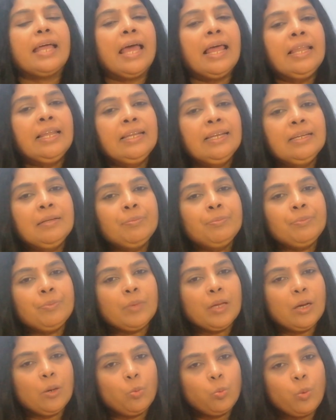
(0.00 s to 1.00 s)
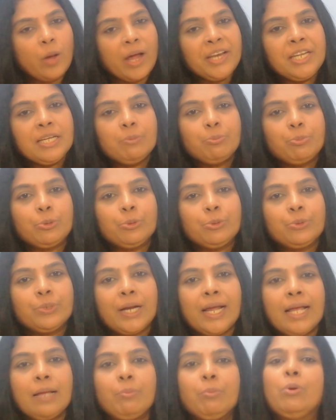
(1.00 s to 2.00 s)
LLM, a 1-year
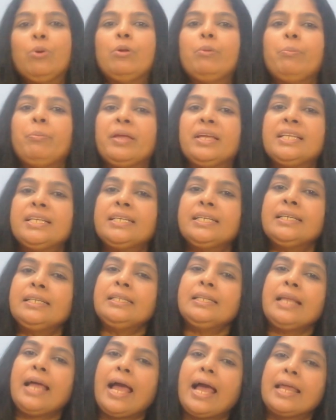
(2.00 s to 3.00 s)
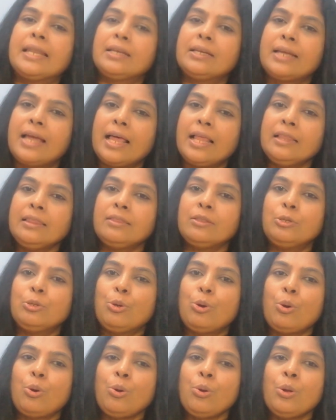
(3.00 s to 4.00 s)
program on medical and health
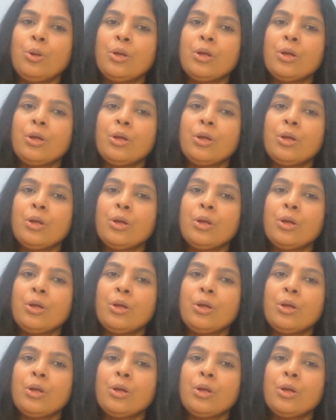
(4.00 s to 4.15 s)
law